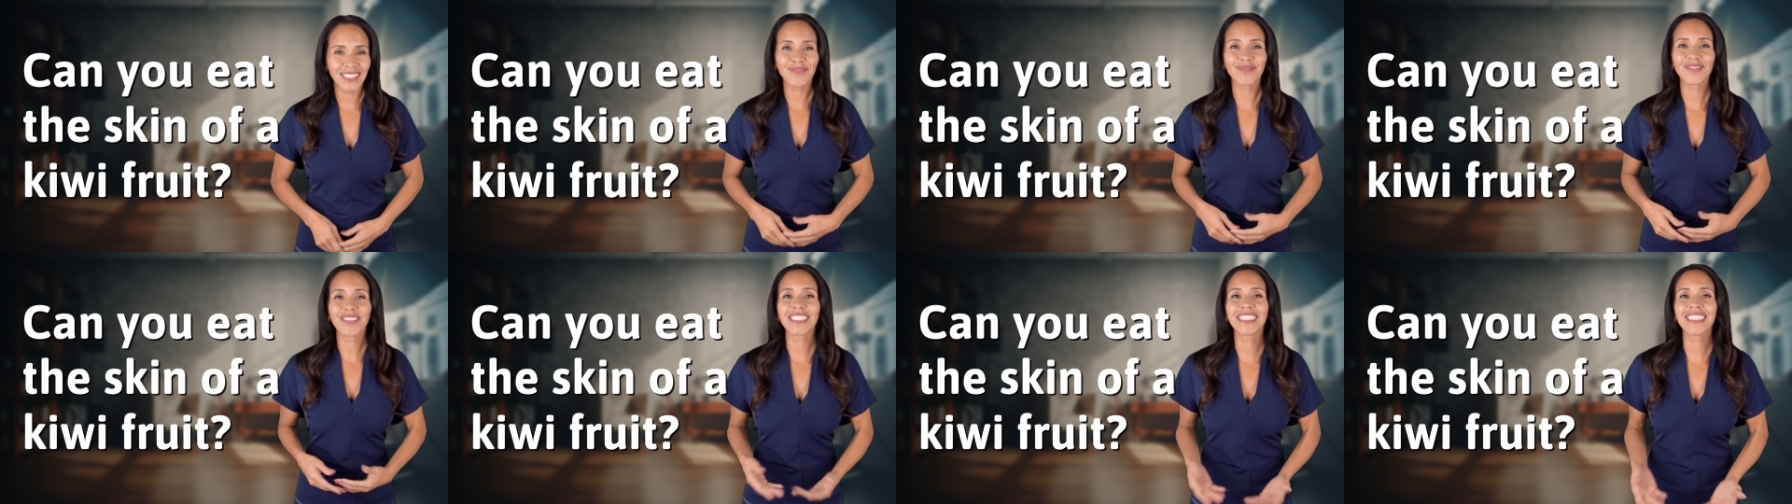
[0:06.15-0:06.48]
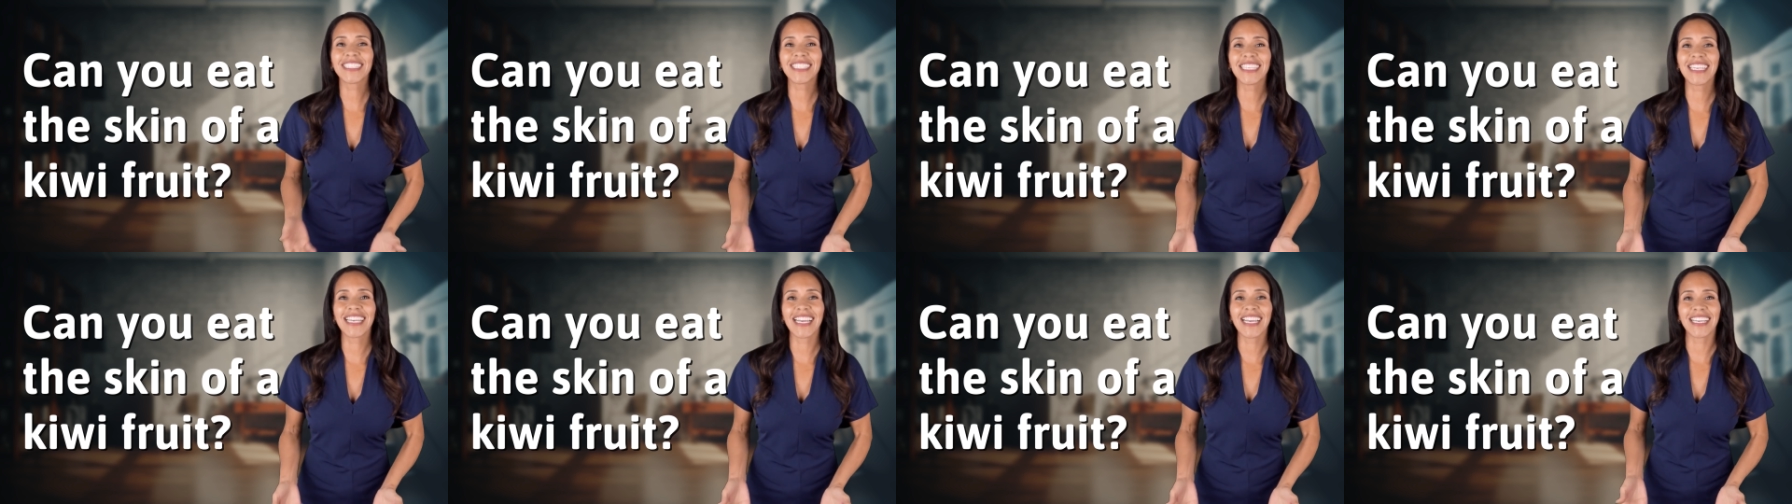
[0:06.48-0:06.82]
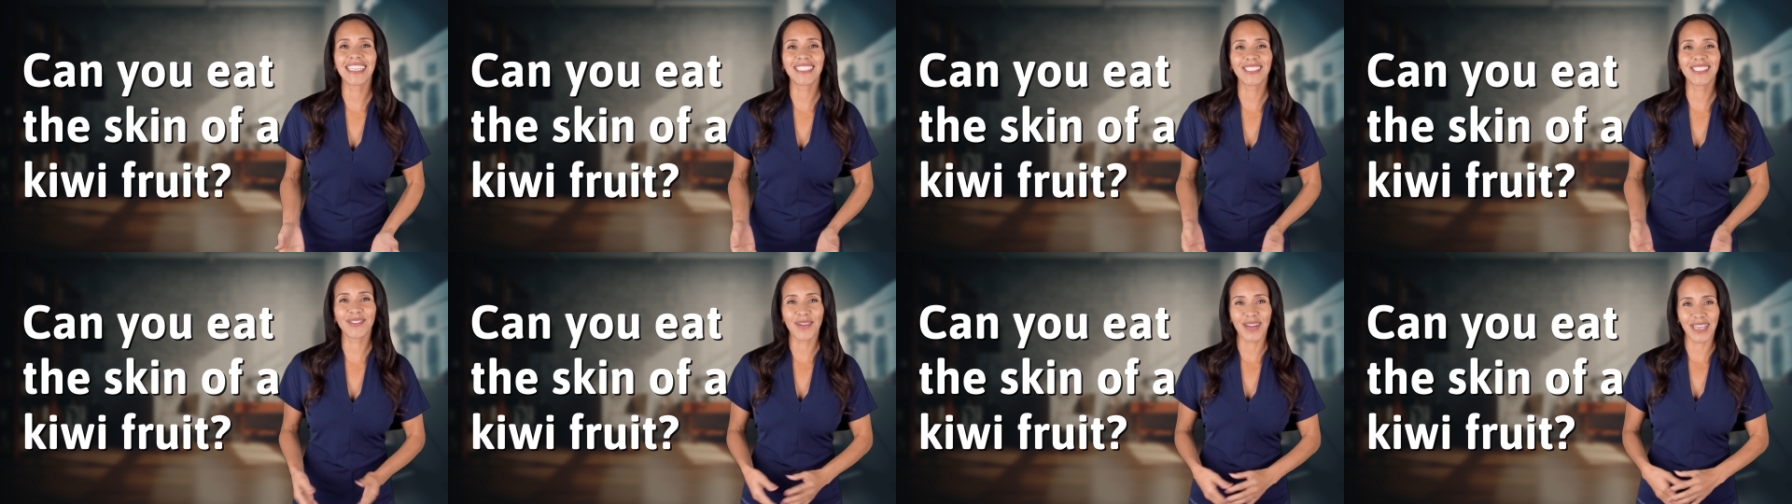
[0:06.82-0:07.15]
with
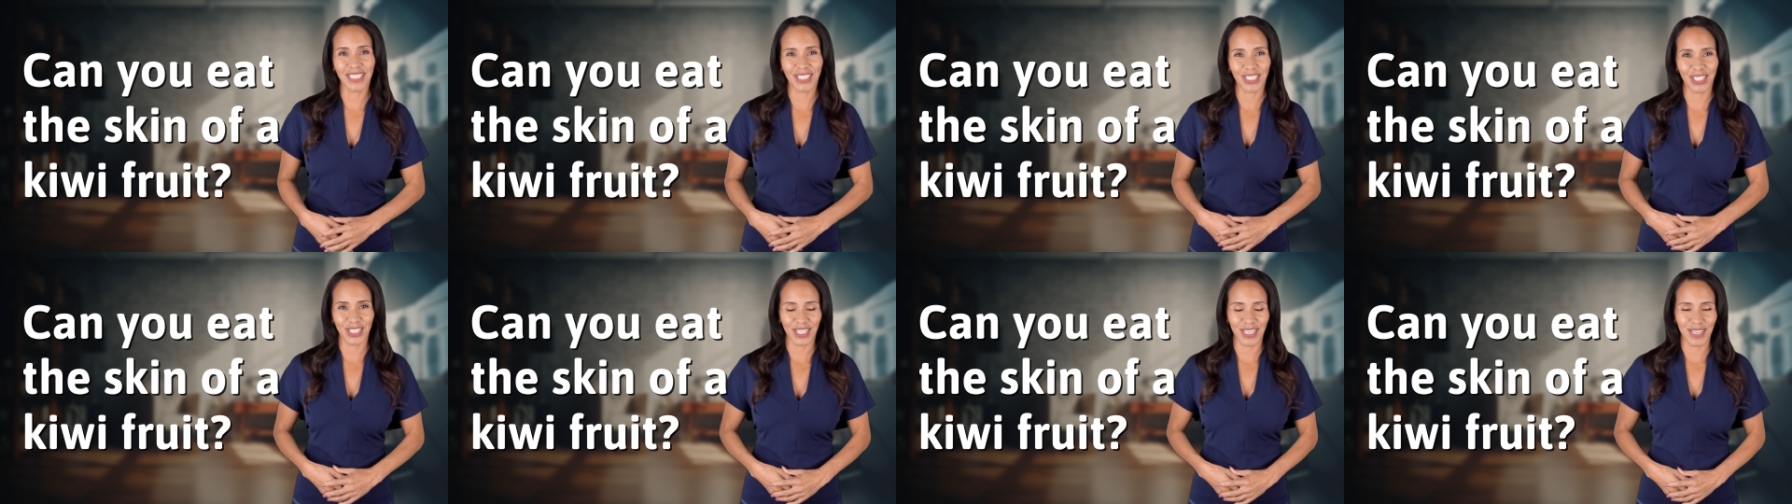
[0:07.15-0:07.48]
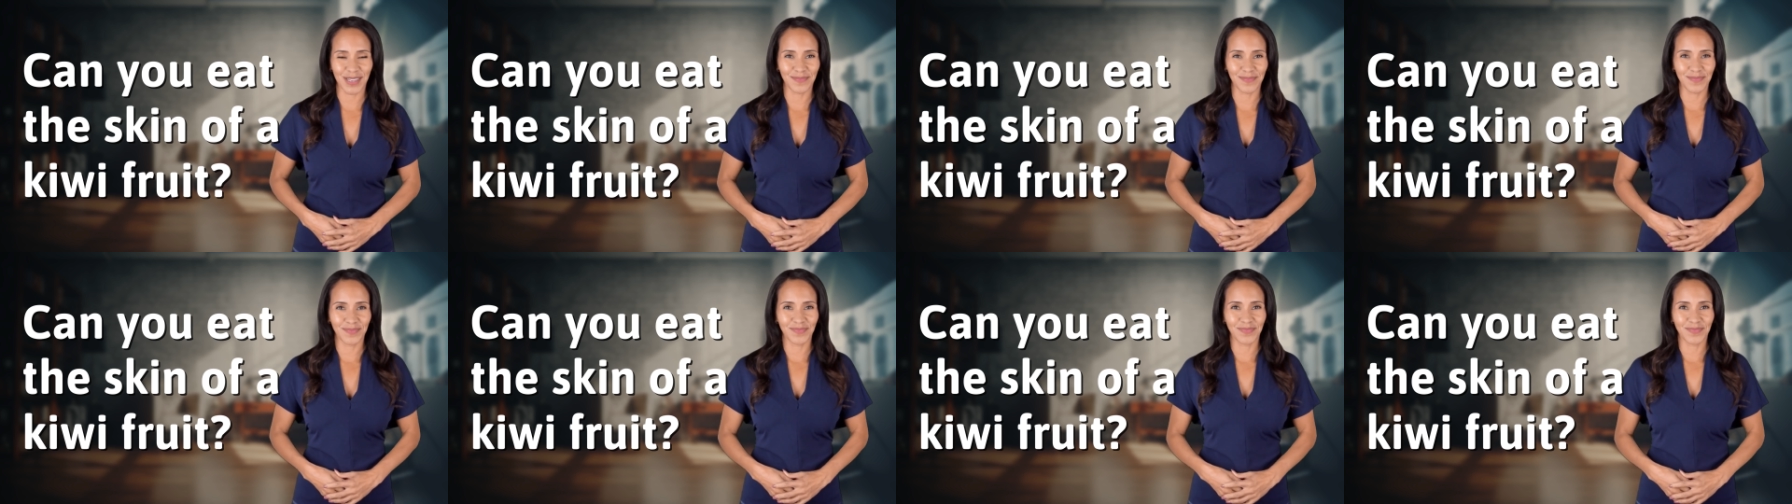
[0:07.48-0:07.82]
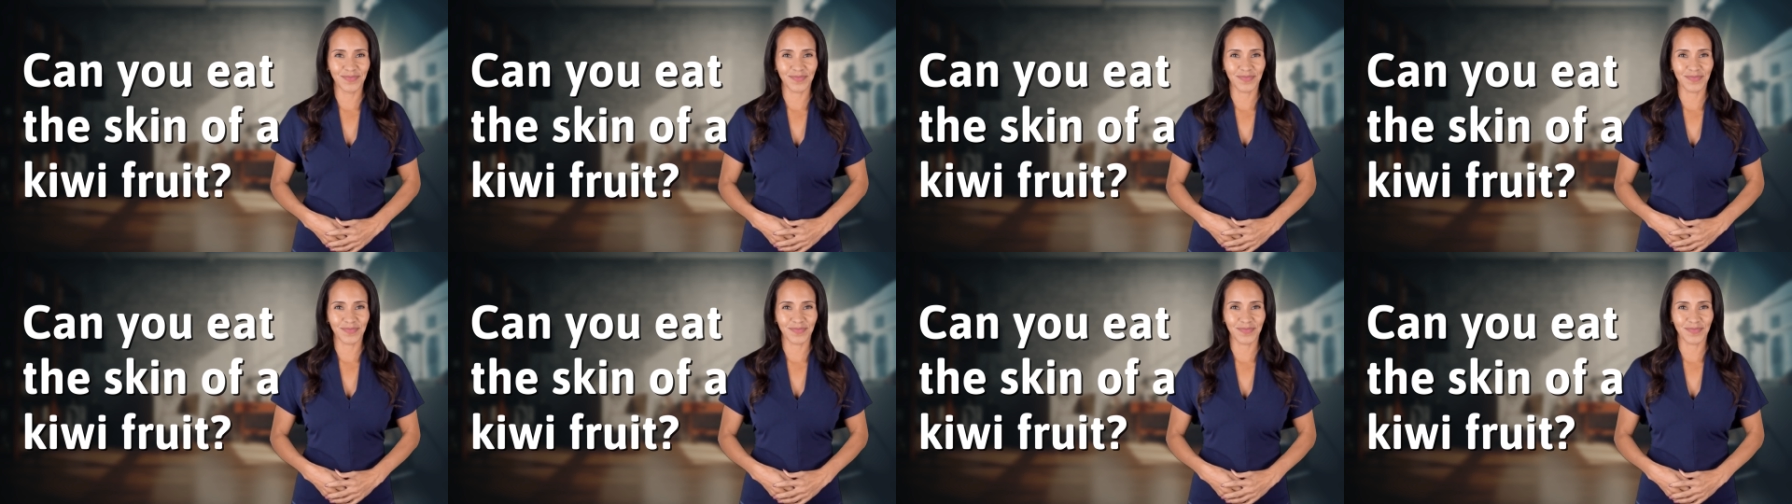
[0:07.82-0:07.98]
today's question.